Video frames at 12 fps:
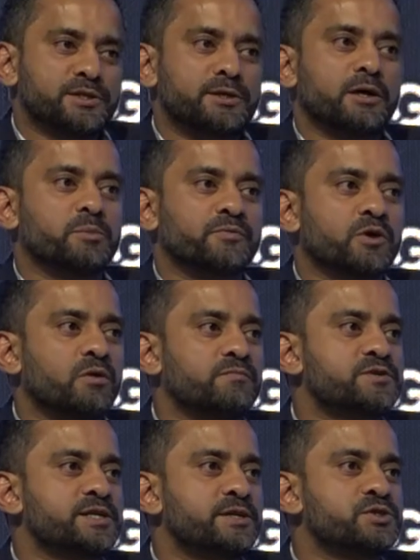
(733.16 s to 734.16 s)
nub of the
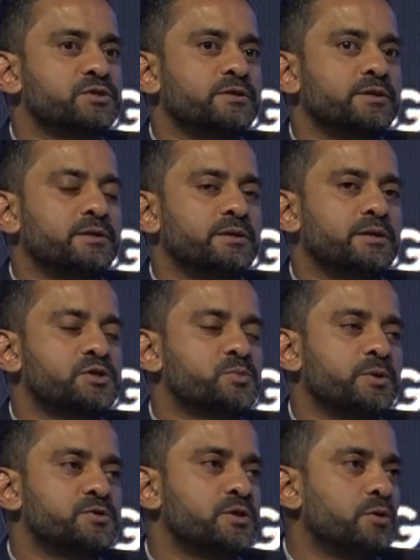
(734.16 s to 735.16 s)
conversation, and I
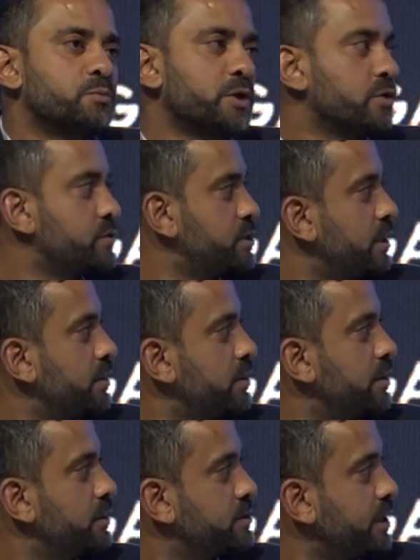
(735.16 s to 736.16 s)
suppose it would be good to
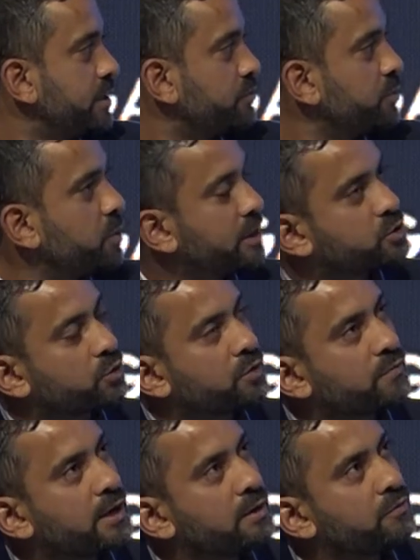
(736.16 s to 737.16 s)
hear from you, Ashok,
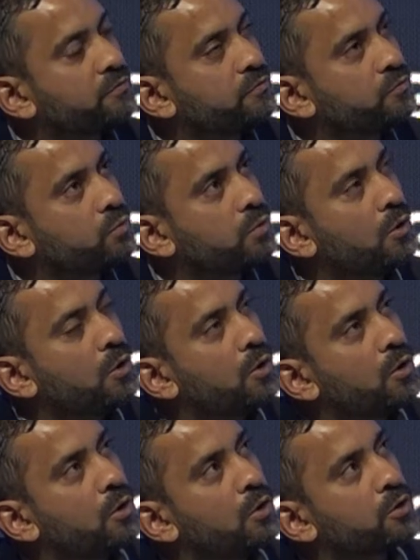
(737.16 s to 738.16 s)
around,
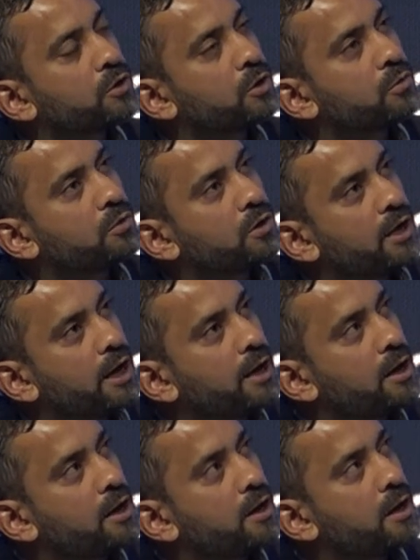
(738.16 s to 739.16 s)
you know,
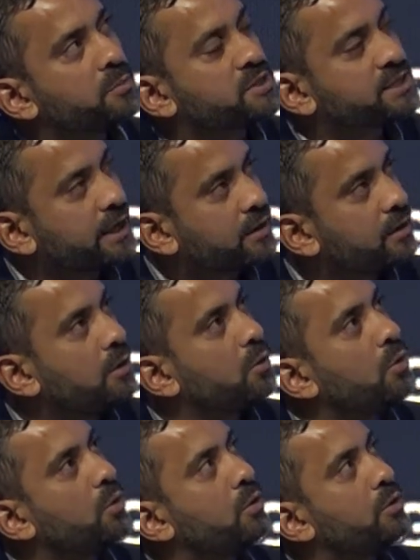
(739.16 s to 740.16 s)
a particular
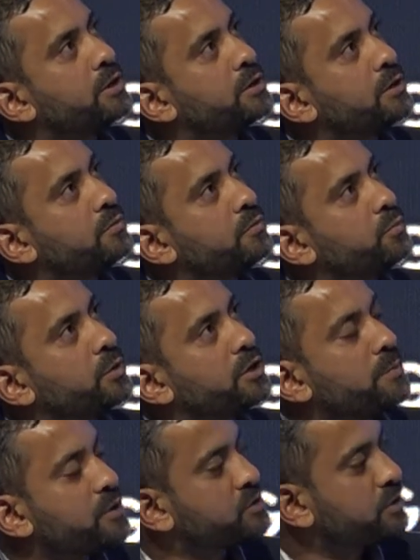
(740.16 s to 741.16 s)
or, you know, one of
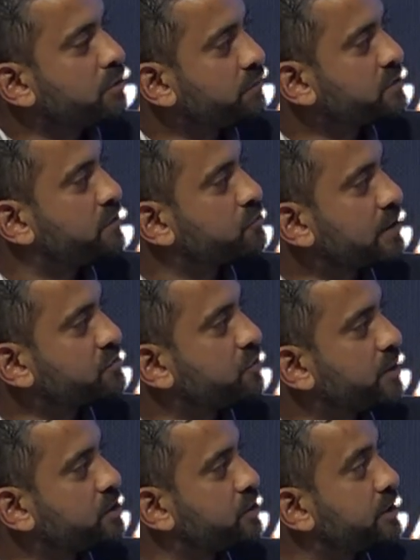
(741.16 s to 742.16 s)
the most innovative
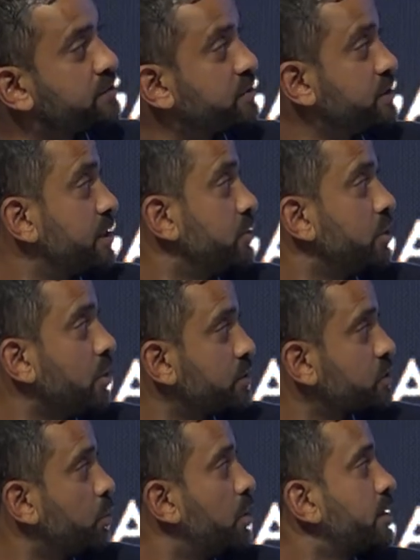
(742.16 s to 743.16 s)
transformation initiatives that you
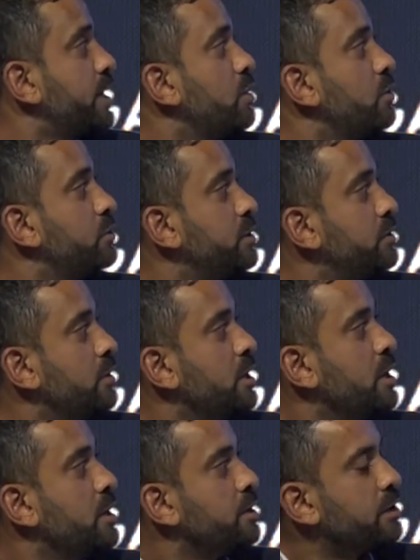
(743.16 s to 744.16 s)
guys are working on, and
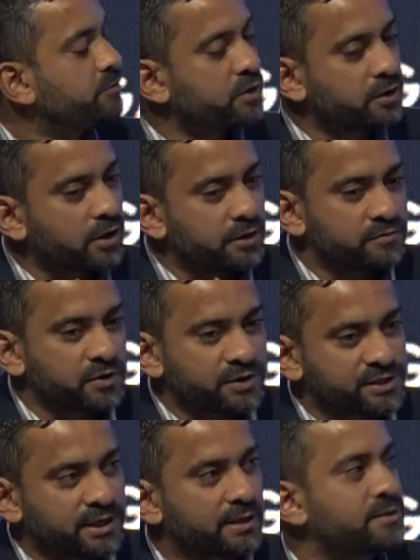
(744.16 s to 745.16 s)
if you could kind of
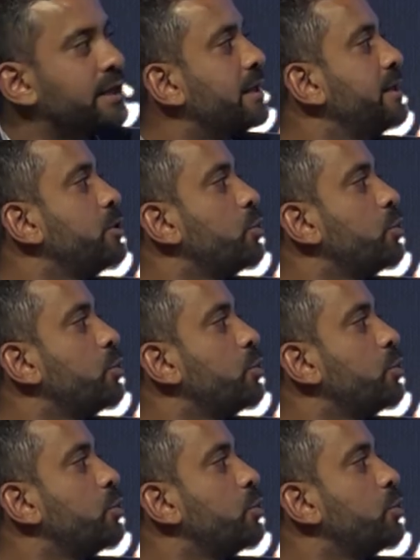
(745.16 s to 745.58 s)
dissect that a little